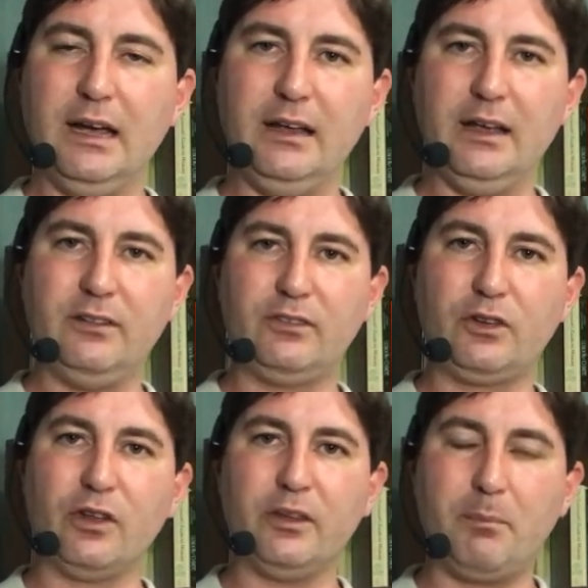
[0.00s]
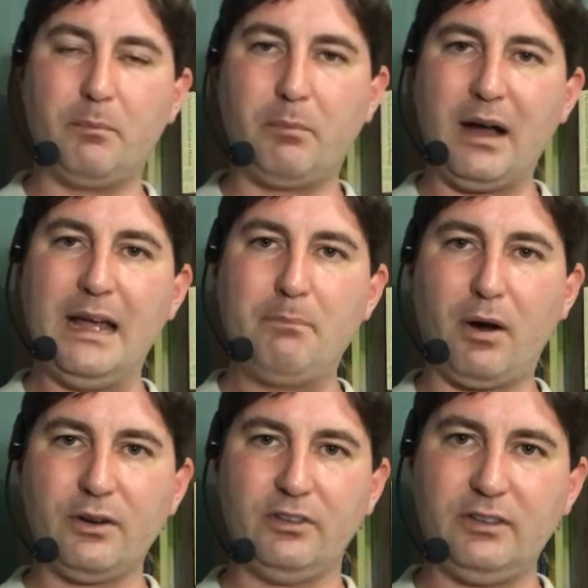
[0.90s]
It's called the
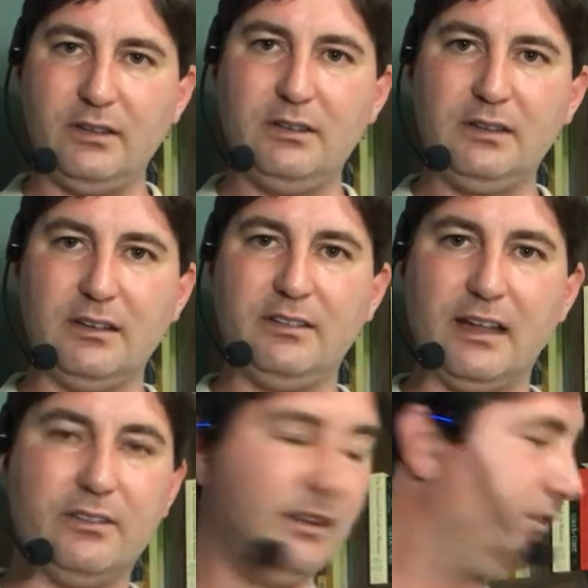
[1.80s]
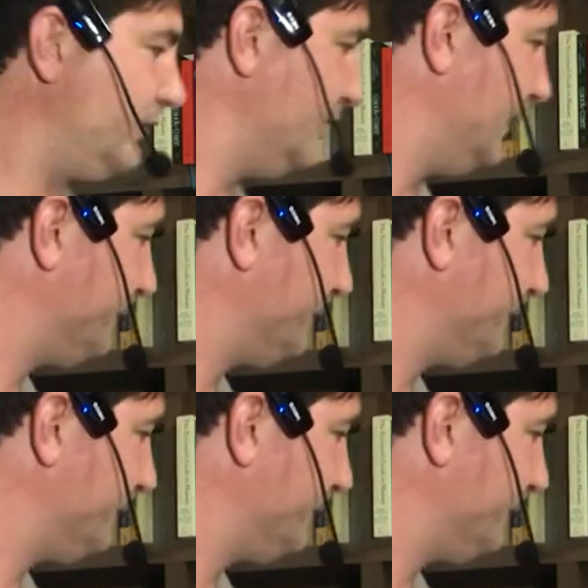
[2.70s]
bipartisan consensus.